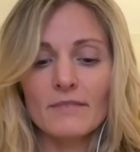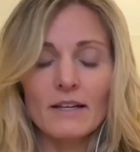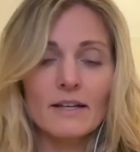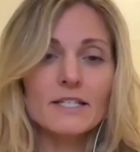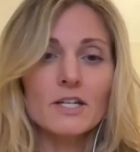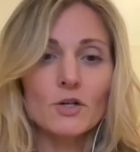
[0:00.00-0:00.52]

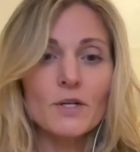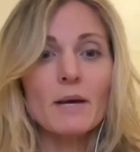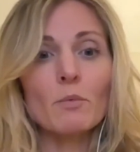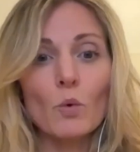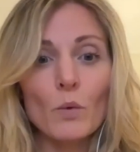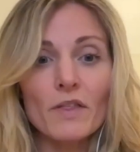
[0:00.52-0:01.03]
a dinner
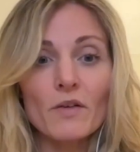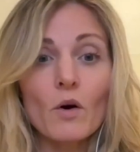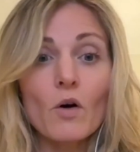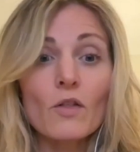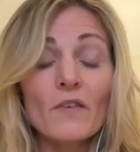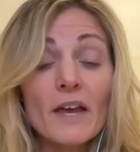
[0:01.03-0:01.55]
table with
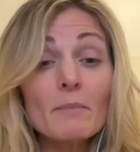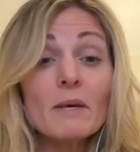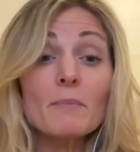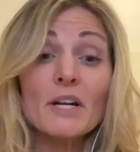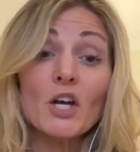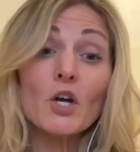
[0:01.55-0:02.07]
all the family,
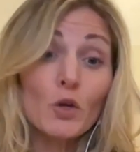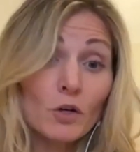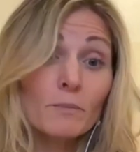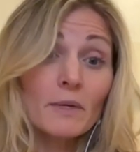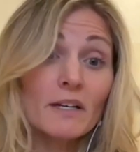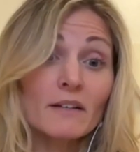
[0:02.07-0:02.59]
but it
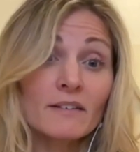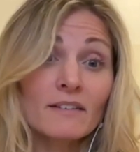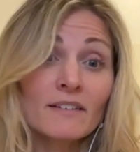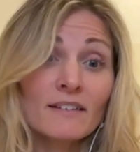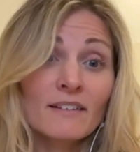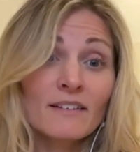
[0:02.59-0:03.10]
could be,
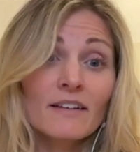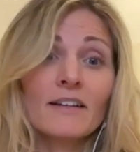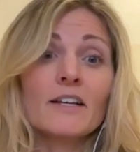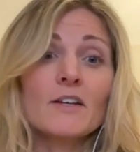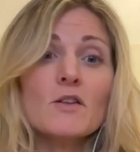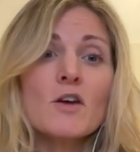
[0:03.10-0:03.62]

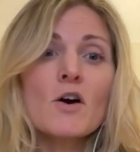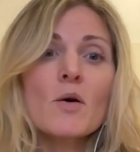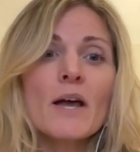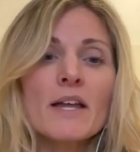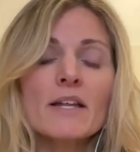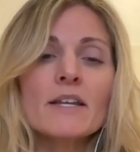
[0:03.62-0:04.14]

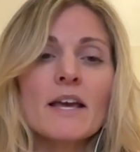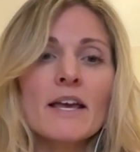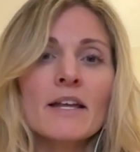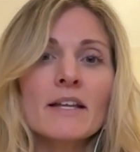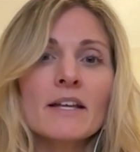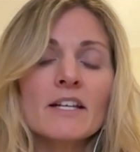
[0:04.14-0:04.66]
and
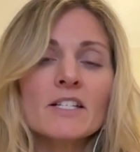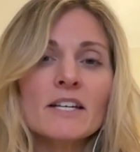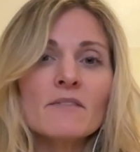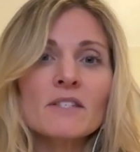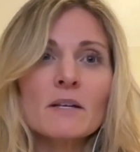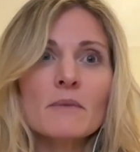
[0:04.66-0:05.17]
it just
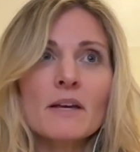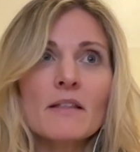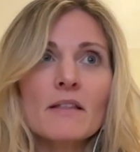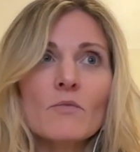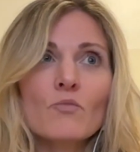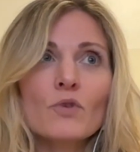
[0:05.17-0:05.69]
gives them
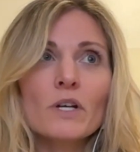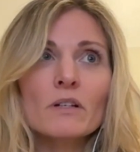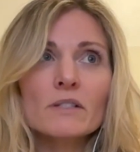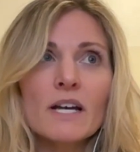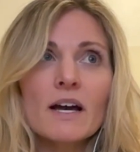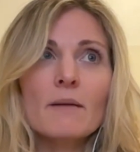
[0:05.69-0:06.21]
real
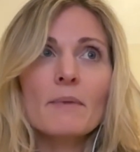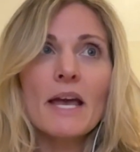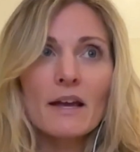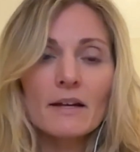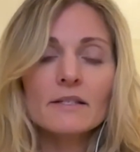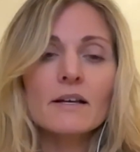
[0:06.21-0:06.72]
time
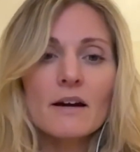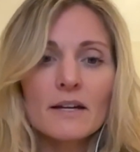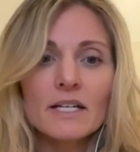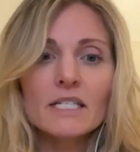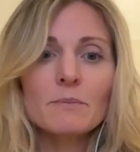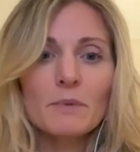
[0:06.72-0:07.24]
hands-on
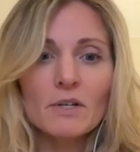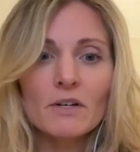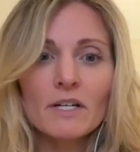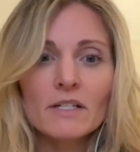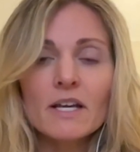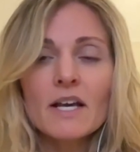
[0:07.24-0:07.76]

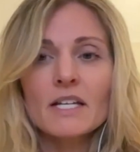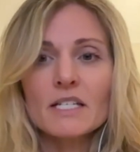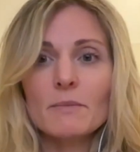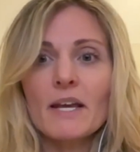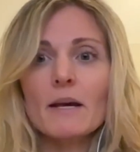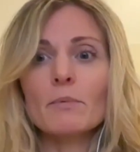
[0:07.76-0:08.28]
experience
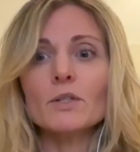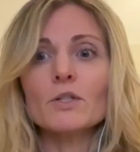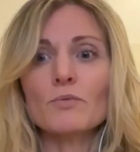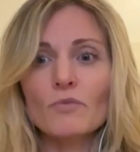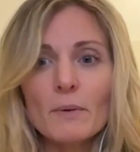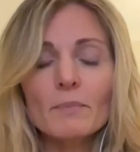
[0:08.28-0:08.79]
to be able
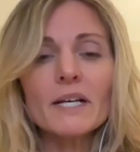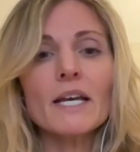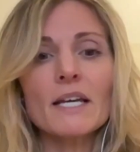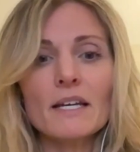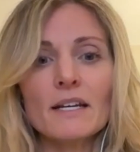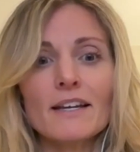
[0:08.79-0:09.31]
to
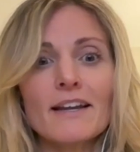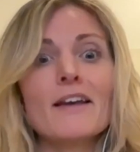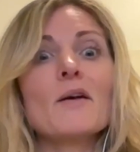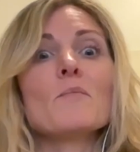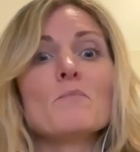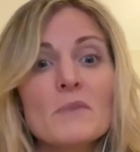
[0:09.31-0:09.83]
replicate it
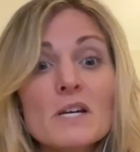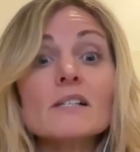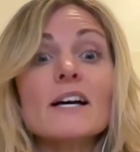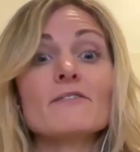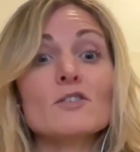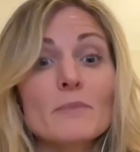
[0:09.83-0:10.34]
meal
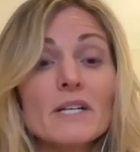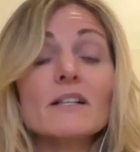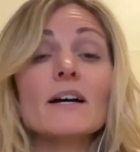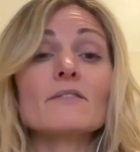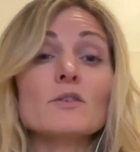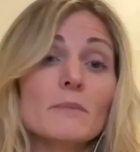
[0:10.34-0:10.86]
after meal
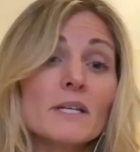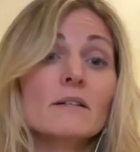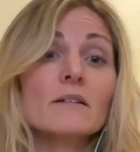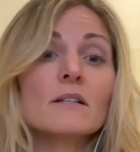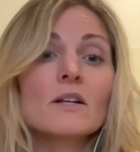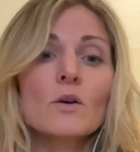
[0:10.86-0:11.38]
after
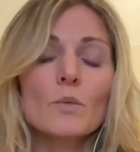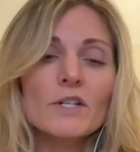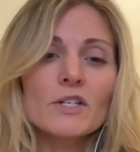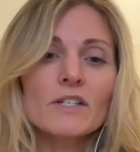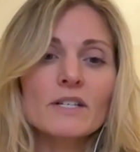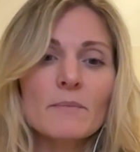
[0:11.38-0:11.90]
meal,
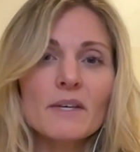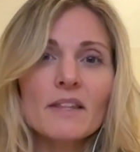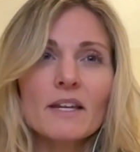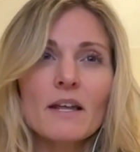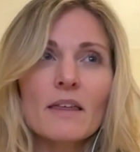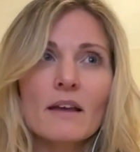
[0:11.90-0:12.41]
which is something
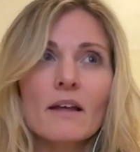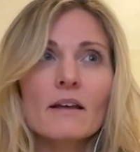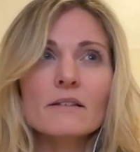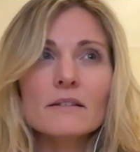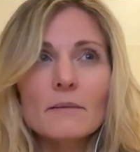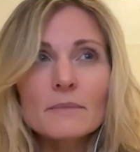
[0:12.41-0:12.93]
that I think
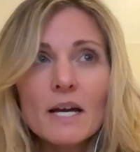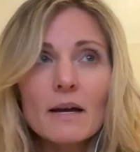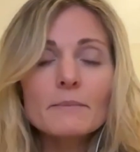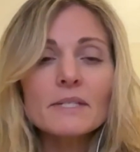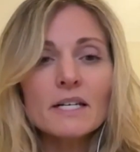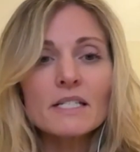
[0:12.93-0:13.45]

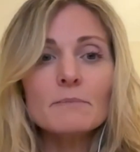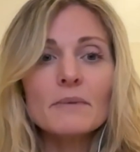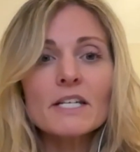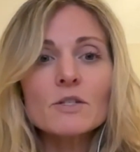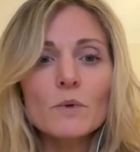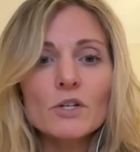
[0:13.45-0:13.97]
sometimes gets
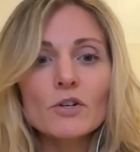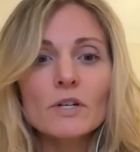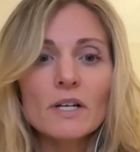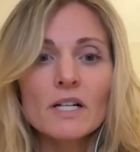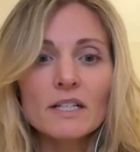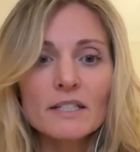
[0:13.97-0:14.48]
missed when you're
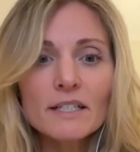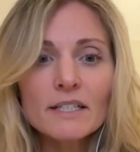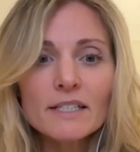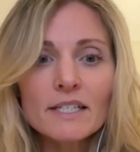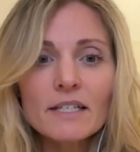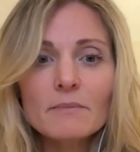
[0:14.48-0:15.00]
in a clinic
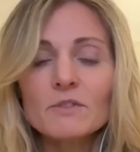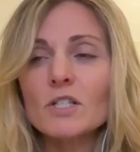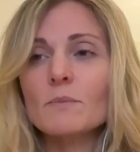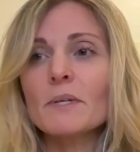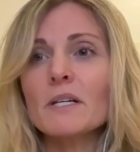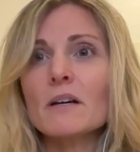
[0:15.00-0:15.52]
setting
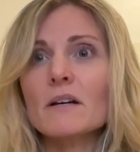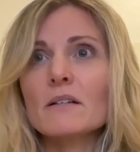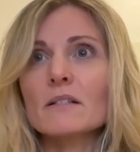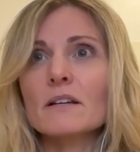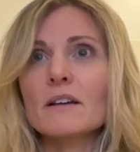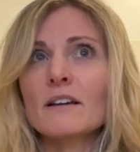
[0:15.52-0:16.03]
just
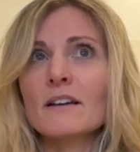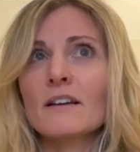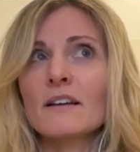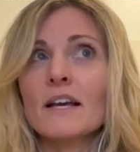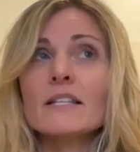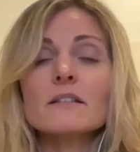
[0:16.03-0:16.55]
because
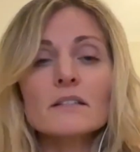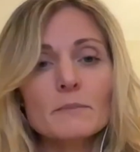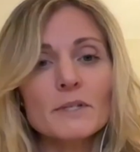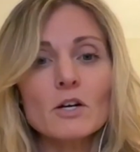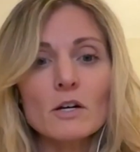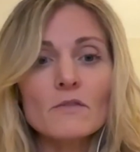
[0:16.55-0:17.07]
it's a little
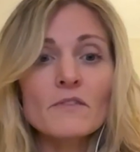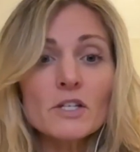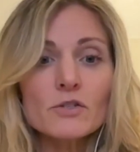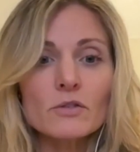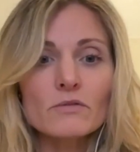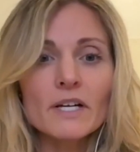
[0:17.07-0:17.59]
bit
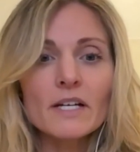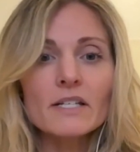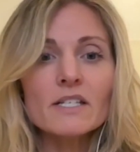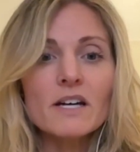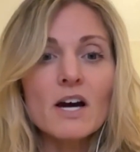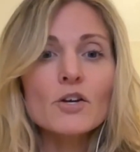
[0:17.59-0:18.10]
artificial, right?
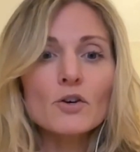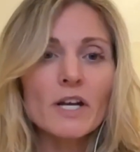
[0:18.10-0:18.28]
It's not your